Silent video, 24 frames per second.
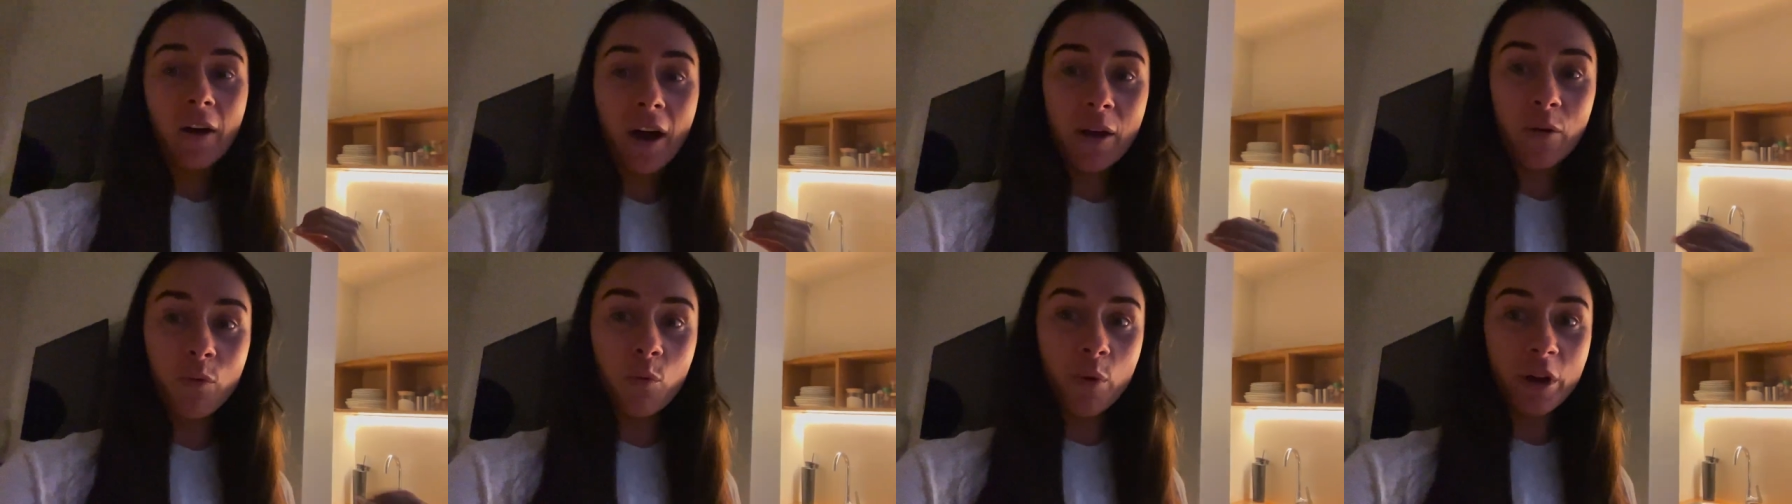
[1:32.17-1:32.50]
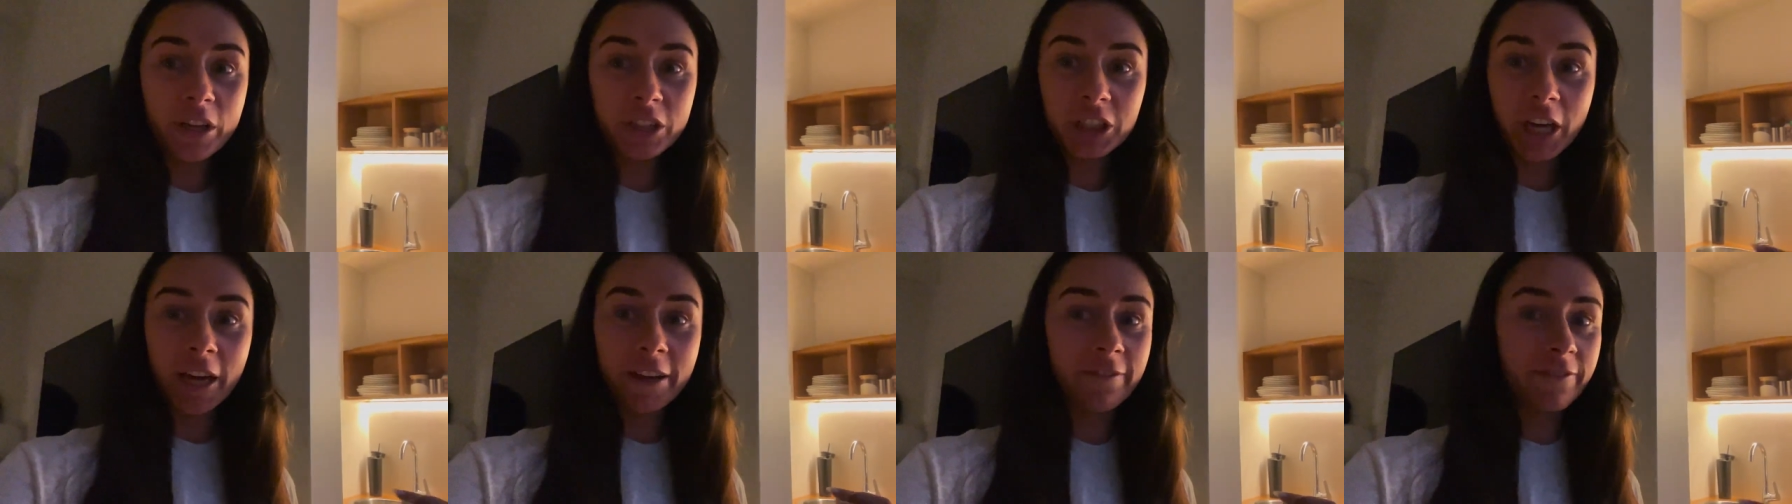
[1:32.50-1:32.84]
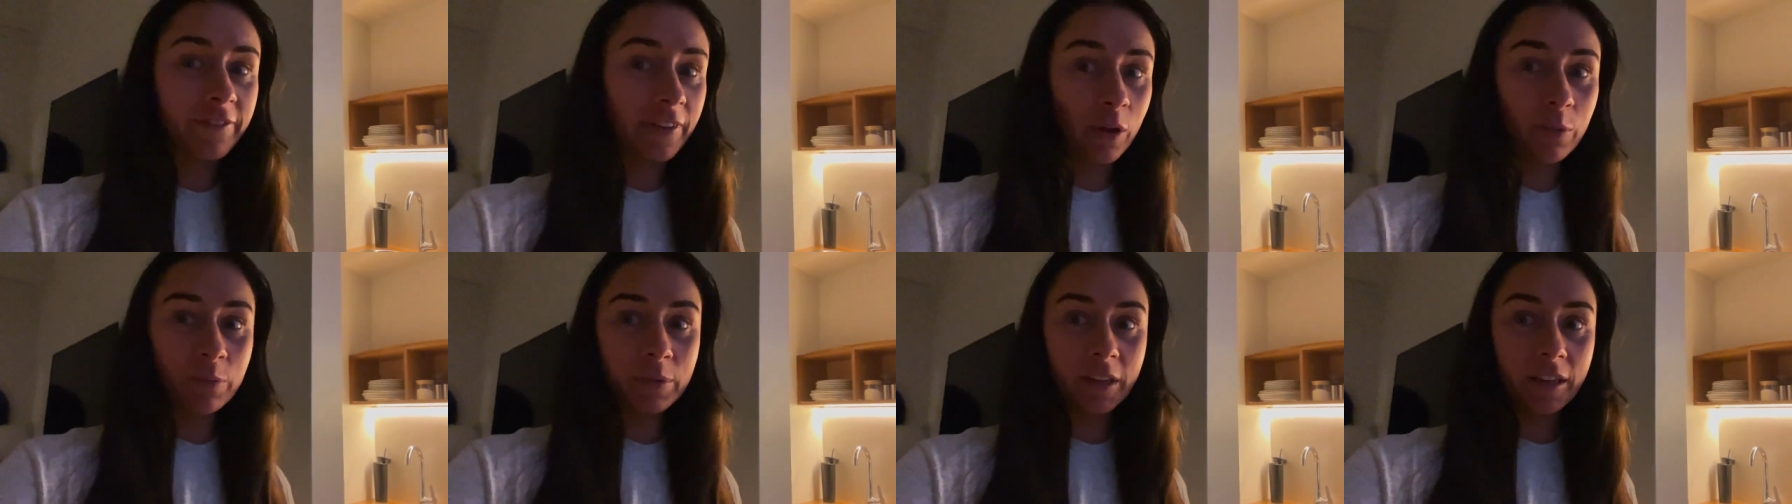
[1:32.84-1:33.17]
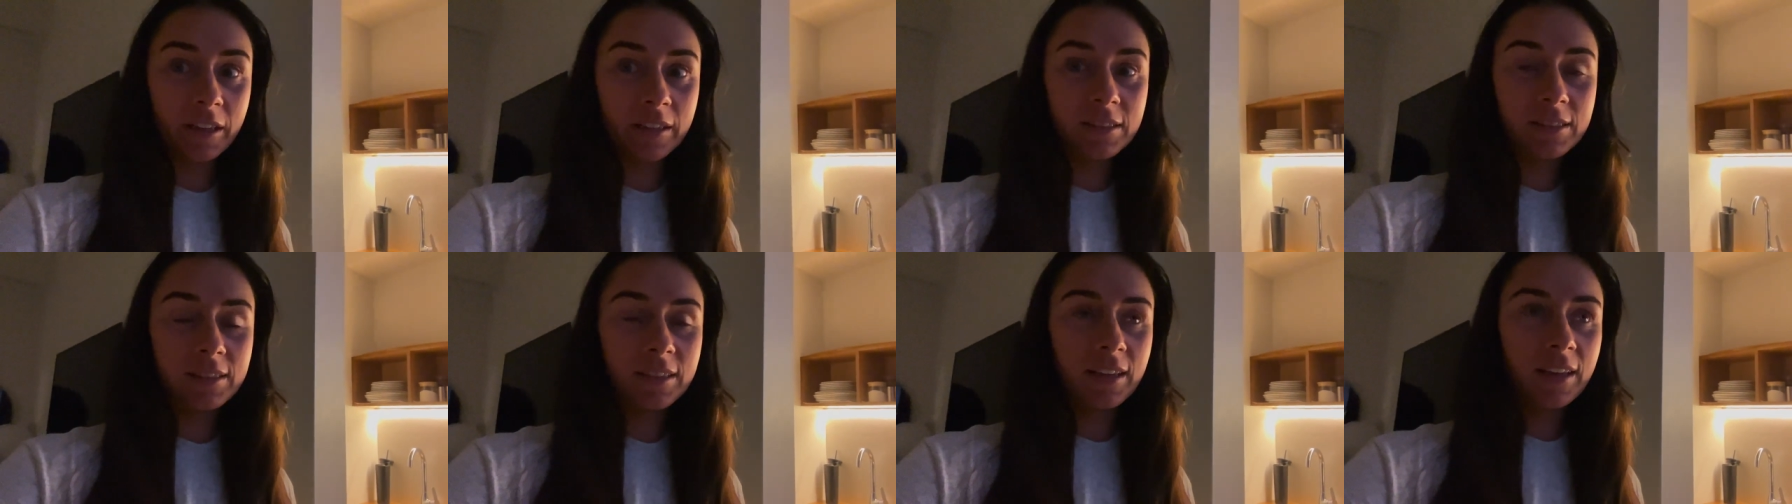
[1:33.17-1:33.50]
I wish I filmed
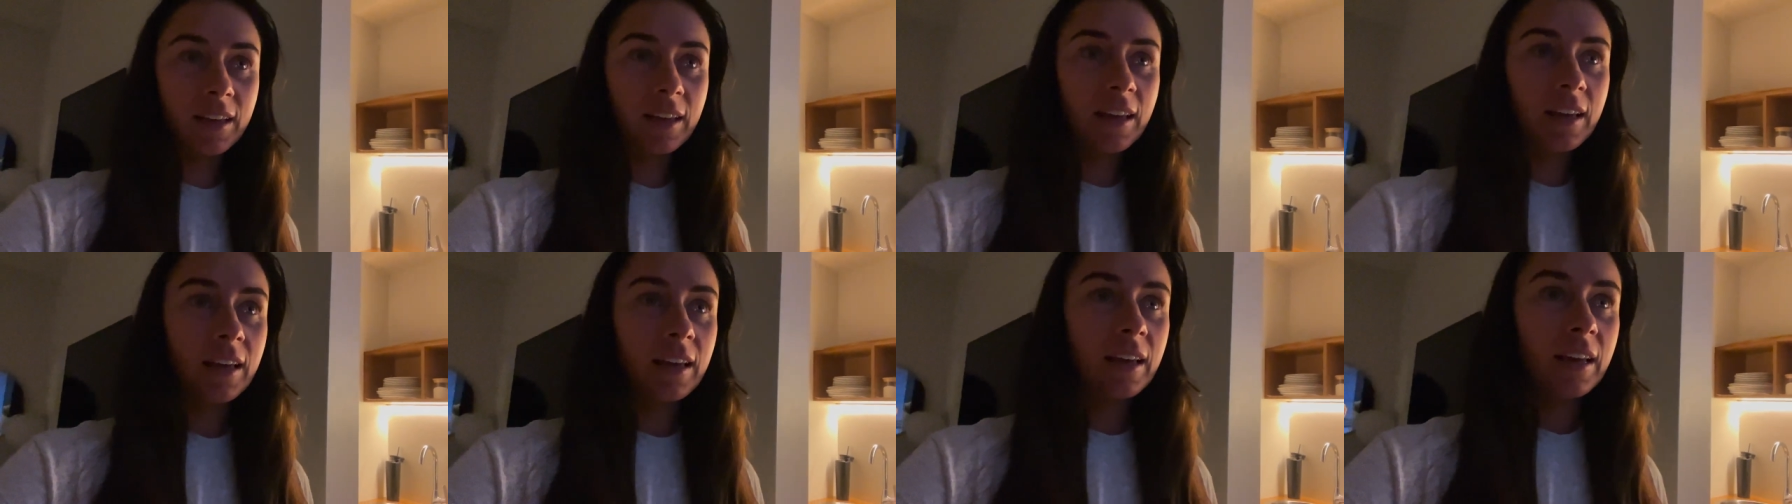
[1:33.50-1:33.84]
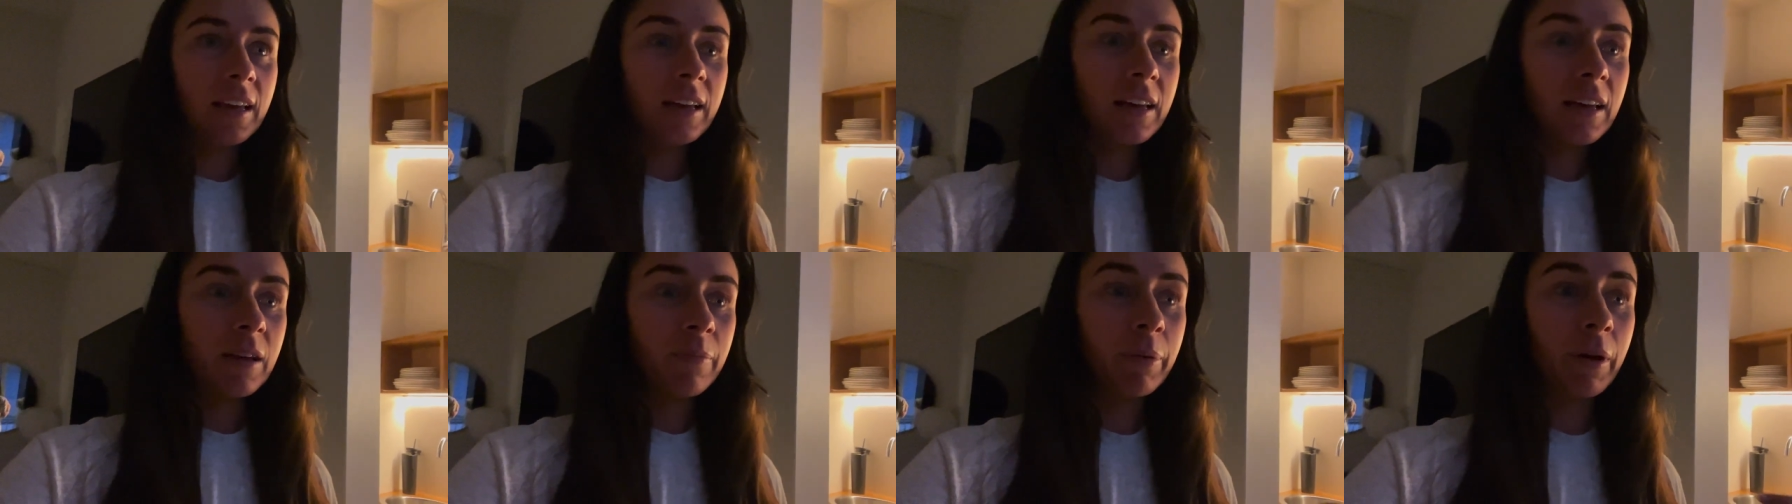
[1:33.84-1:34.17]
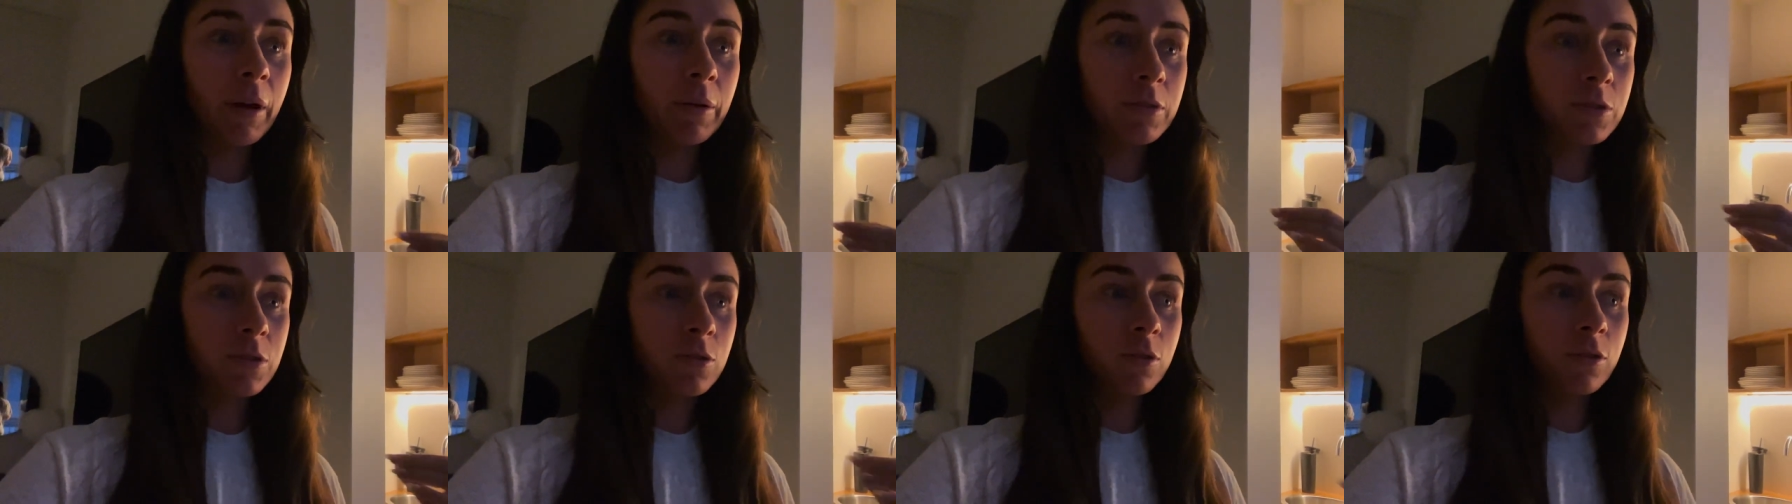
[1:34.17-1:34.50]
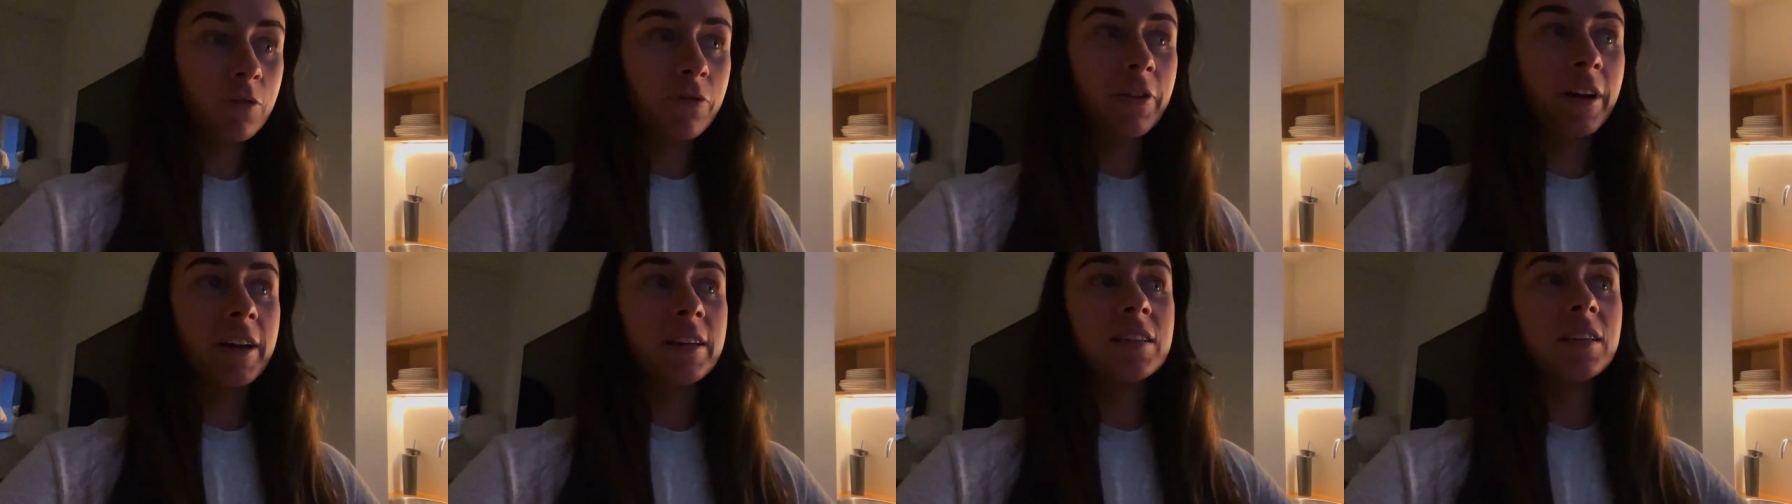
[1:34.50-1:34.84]
it but I was too
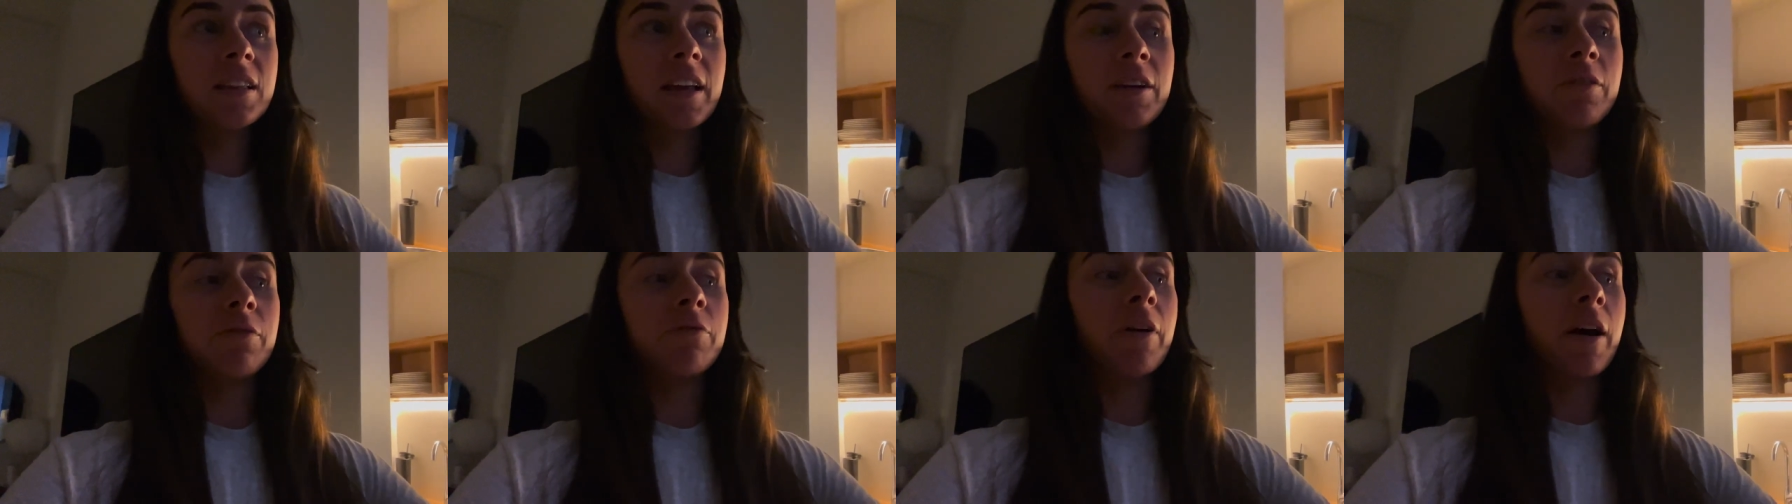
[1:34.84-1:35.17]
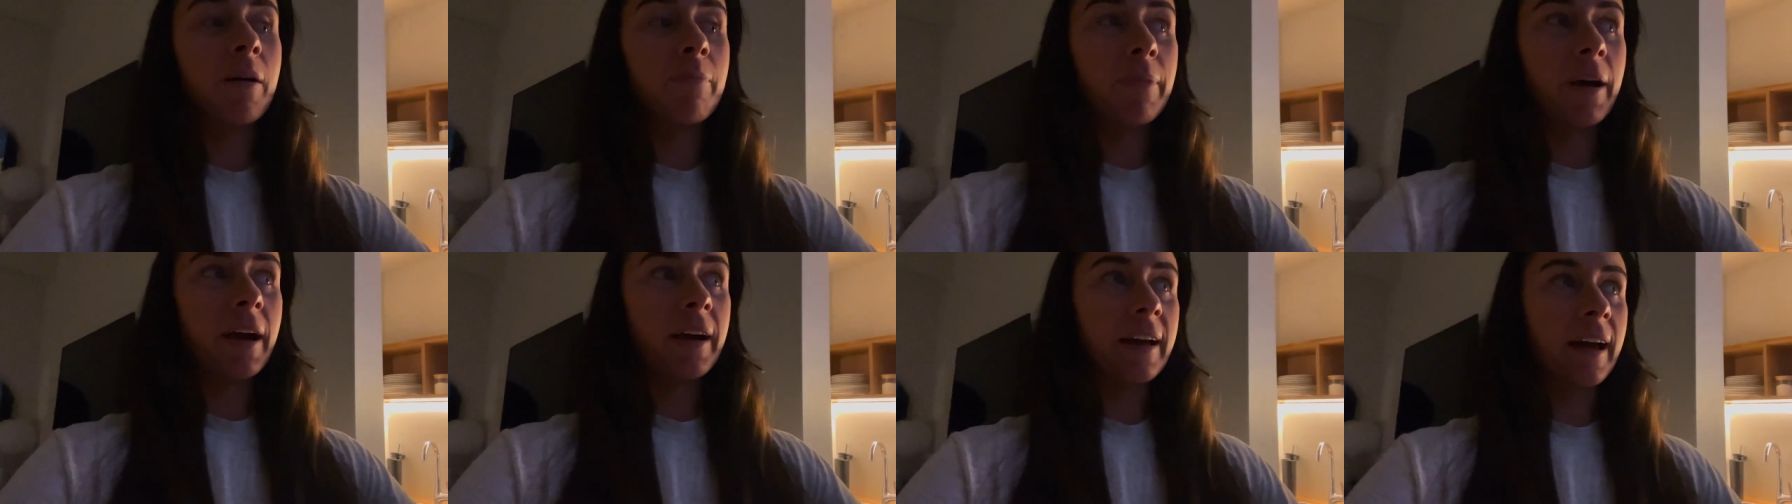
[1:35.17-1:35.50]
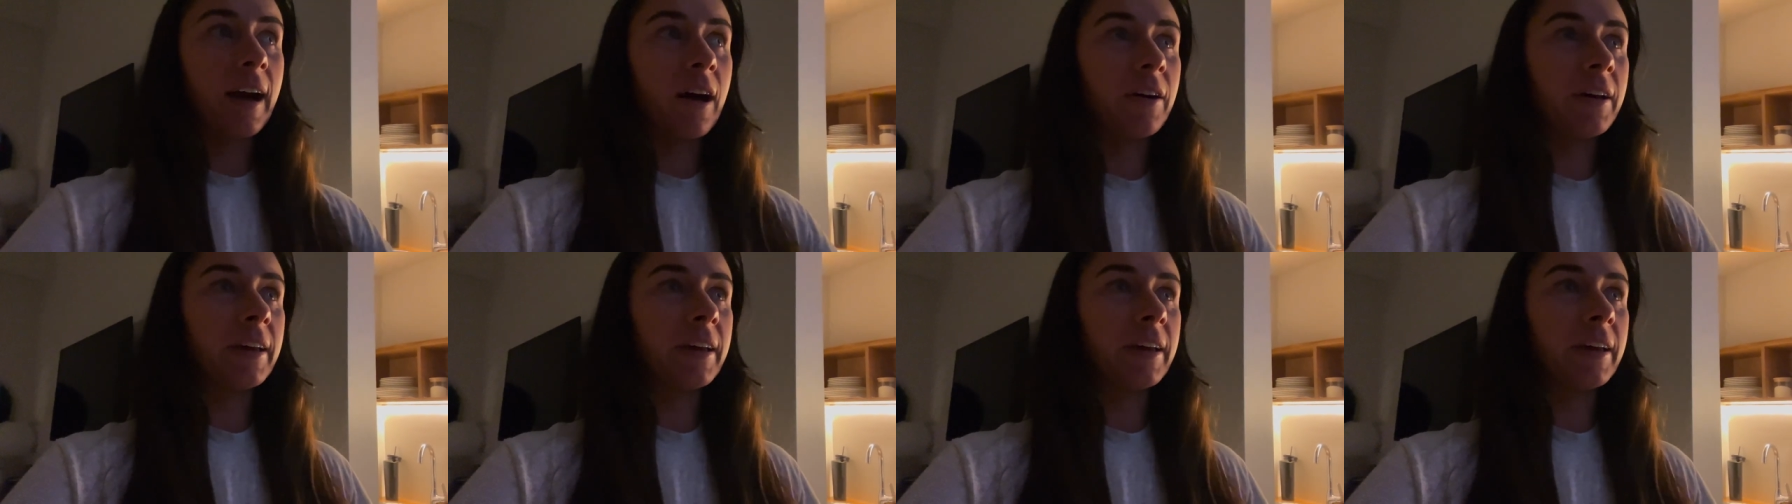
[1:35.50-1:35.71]
afraid to like run back out